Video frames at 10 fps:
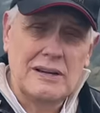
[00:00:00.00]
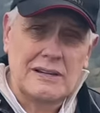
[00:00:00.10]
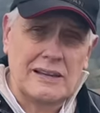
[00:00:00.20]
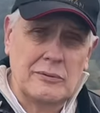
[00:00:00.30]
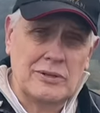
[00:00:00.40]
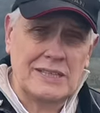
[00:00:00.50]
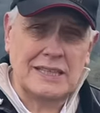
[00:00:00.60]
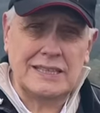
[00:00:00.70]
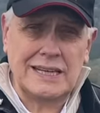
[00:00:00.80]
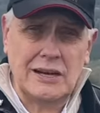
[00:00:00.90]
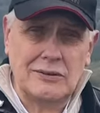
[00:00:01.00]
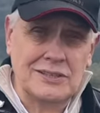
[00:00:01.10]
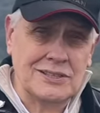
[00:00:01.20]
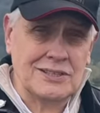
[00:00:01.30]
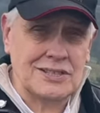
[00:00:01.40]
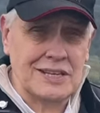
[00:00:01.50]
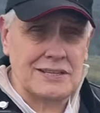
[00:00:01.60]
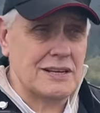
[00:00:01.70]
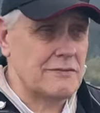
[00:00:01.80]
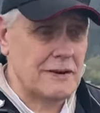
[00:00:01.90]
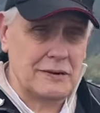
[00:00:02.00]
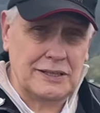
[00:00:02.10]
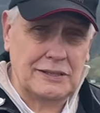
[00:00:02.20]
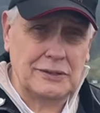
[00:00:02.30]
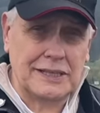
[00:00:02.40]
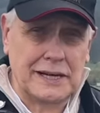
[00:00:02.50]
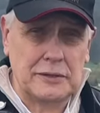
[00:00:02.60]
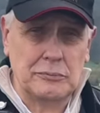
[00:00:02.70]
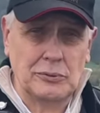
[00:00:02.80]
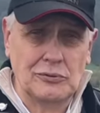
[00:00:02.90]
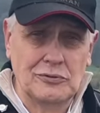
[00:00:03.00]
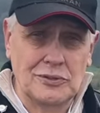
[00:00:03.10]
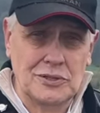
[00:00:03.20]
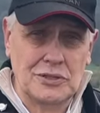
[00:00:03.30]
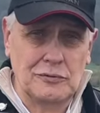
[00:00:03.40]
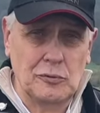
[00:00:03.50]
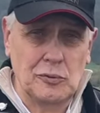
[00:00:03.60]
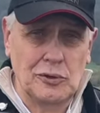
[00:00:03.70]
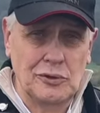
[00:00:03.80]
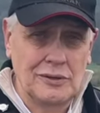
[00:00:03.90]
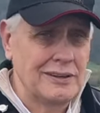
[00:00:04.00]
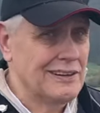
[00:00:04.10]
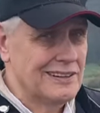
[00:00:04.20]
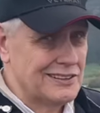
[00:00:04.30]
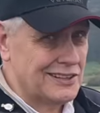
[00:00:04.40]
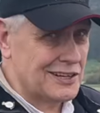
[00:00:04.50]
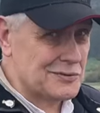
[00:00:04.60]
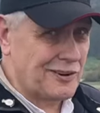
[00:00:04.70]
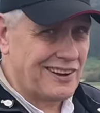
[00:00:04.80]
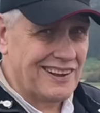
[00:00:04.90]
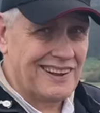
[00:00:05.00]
they were digging down under the stairs, they found a load of cannonballs from the Civil War. Nice one.